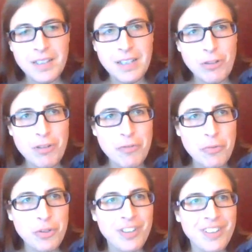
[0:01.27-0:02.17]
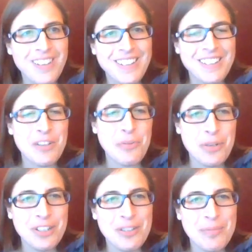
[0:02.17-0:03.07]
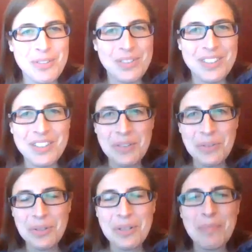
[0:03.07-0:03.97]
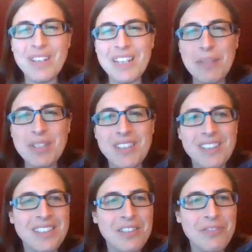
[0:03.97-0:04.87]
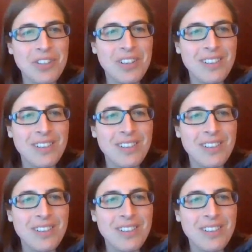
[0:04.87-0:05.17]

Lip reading: Hello everyone, welcome to this talk. My name is Katrien van